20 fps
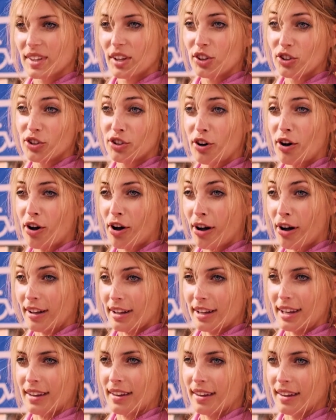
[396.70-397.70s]
Jennifer is
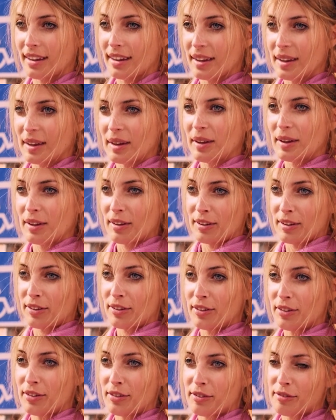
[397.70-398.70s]
a bit drunk
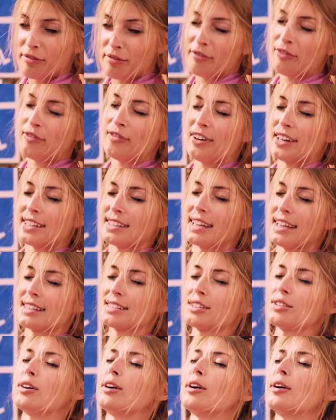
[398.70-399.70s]
because she was out
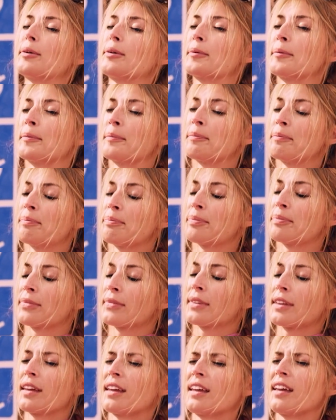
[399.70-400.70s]
last night and says she will
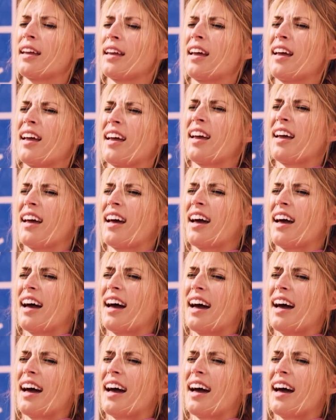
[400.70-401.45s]
think about it.